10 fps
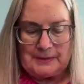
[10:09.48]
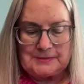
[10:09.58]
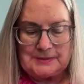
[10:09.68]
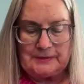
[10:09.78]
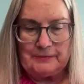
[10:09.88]

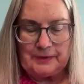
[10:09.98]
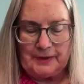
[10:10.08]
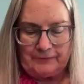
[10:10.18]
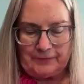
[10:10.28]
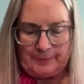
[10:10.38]
Stephen
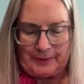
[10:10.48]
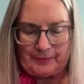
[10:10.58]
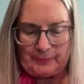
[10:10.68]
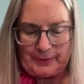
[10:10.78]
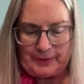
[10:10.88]
Covey, by
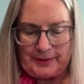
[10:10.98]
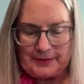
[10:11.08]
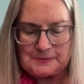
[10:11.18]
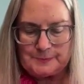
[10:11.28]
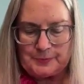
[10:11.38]
the way,
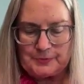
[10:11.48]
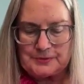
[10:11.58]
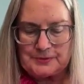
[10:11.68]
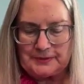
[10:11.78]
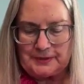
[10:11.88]
has
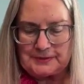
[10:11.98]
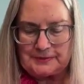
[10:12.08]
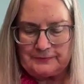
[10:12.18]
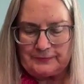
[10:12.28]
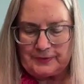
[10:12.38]
personally
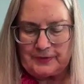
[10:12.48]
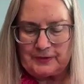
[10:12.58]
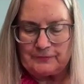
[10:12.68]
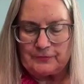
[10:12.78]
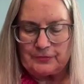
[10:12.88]
identified
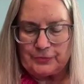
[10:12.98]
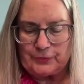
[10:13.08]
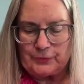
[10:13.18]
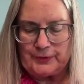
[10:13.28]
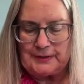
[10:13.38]
over
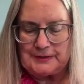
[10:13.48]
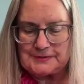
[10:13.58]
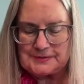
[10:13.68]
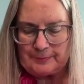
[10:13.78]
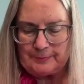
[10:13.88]
30
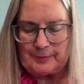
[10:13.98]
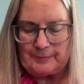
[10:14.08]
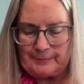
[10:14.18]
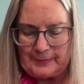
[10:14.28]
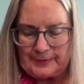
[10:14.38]

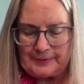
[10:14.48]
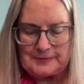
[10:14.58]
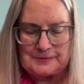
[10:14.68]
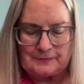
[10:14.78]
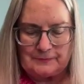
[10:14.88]
separate
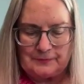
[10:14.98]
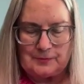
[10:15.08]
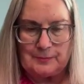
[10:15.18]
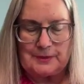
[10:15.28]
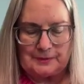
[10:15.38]
methods of
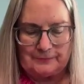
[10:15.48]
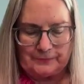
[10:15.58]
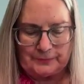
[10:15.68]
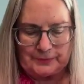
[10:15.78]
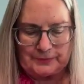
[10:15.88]
human
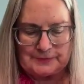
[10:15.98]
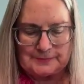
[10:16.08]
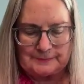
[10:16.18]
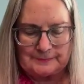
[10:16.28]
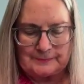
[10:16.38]

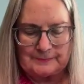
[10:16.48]
influence.